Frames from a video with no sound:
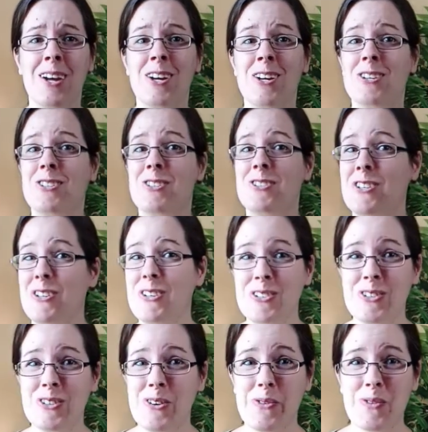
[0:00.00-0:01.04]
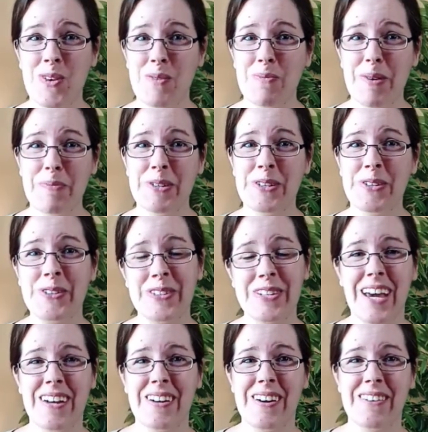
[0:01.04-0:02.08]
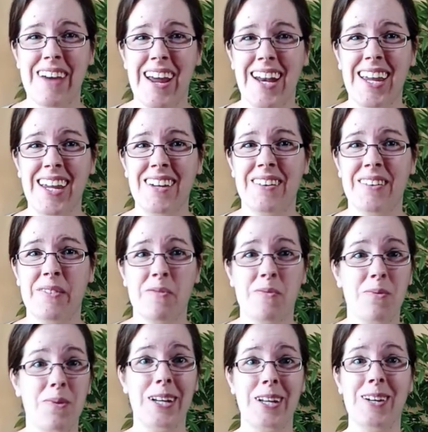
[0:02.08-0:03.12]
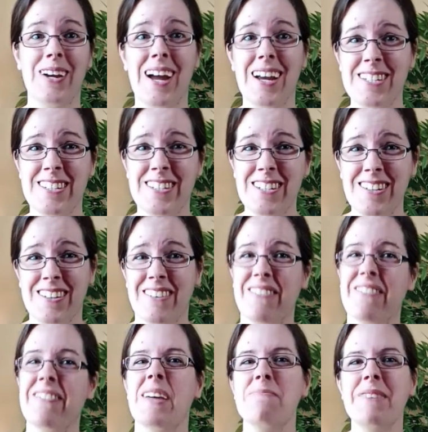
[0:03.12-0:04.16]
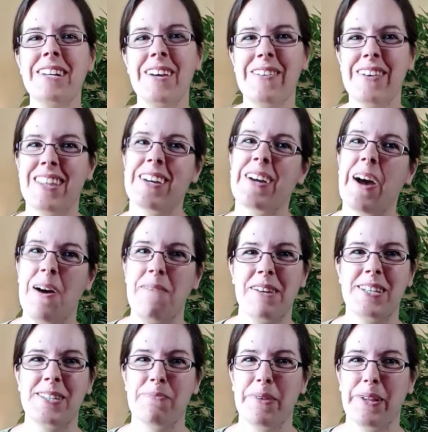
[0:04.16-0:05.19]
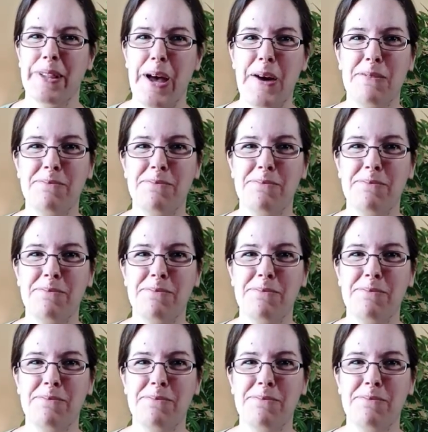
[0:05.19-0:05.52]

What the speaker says: Do you do a warm-up and cool-down already? What do you guys do? Let me know in the comments below.